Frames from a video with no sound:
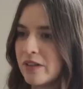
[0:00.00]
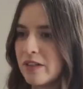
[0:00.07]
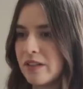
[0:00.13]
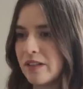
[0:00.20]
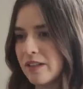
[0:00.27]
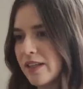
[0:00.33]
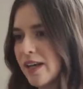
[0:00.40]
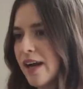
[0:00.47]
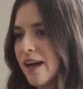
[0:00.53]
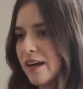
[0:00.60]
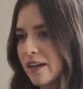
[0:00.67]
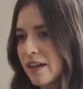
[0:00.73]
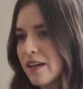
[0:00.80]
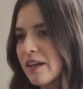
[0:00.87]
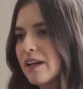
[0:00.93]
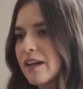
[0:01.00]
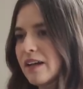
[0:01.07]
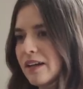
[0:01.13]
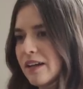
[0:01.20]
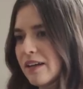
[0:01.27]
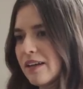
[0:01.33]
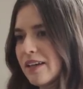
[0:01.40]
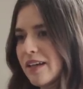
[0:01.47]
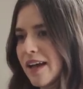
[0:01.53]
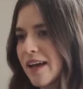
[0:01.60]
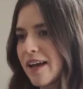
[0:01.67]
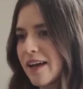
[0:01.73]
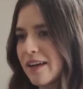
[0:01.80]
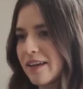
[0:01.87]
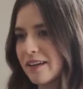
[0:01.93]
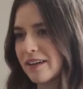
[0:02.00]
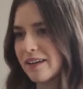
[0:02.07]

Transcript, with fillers: You know, which yeah. so I'm excited about it. Yeah. i have to